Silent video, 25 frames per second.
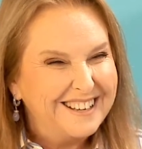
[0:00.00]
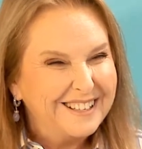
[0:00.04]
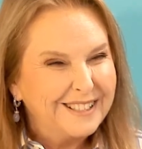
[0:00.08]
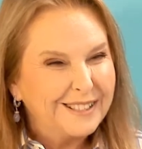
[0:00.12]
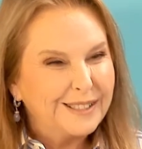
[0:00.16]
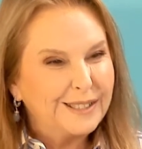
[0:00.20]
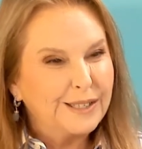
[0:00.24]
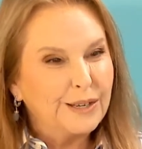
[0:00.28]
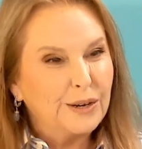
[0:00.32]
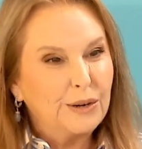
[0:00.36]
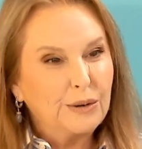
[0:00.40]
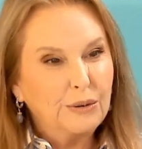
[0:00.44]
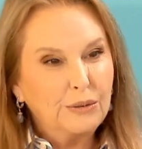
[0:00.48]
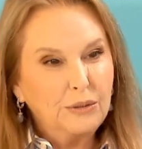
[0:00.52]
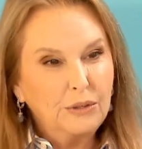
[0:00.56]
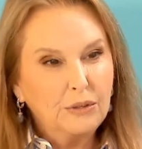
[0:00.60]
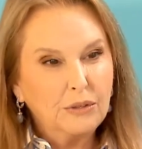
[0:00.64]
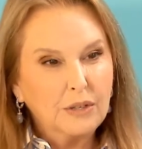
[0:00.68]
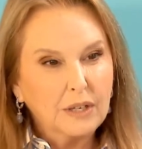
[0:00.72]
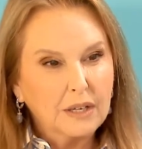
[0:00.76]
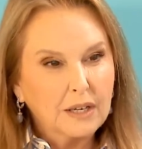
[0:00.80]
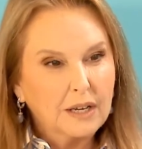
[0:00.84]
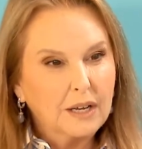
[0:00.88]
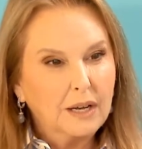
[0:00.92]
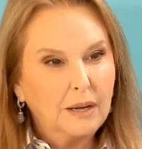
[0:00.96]
so you
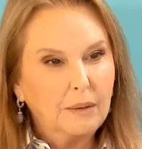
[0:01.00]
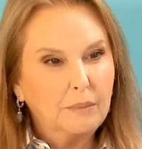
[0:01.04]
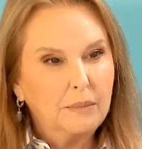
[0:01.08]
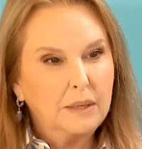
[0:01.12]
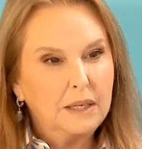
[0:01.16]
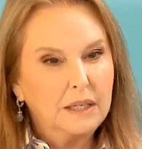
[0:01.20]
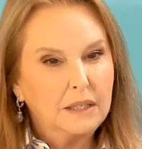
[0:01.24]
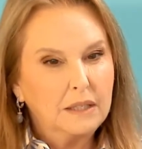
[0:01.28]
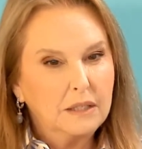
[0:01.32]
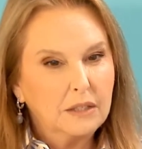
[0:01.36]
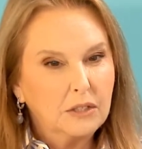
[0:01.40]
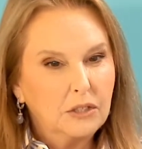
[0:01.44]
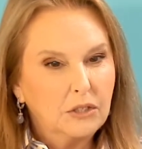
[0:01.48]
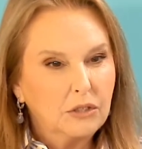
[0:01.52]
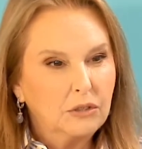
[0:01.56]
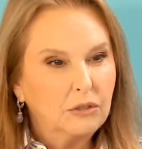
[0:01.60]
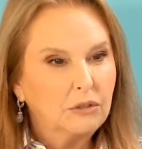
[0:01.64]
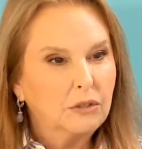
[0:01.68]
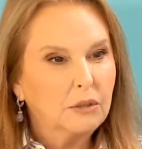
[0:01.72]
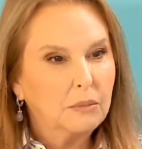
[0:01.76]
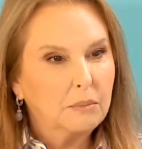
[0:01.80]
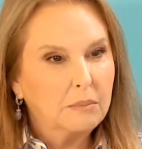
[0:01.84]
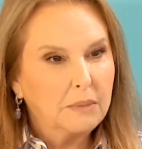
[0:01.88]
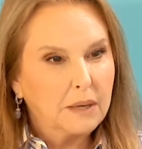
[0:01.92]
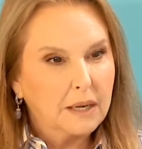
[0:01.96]
can come
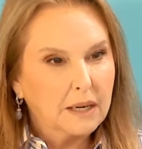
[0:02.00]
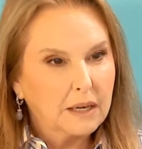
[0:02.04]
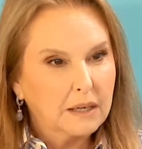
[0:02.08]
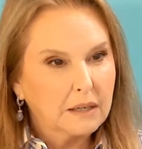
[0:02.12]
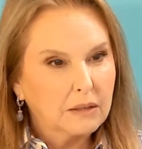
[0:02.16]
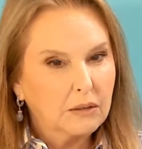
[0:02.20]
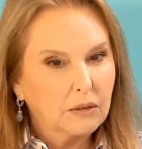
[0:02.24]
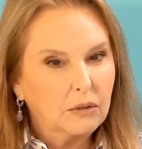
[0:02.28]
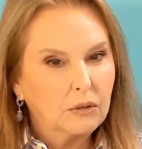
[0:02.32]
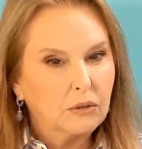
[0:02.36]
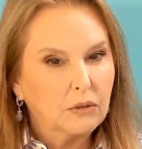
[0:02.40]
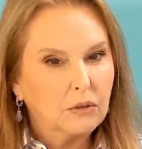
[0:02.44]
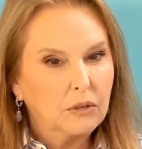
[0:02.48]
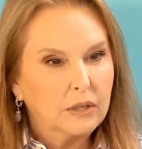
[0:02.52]
into the model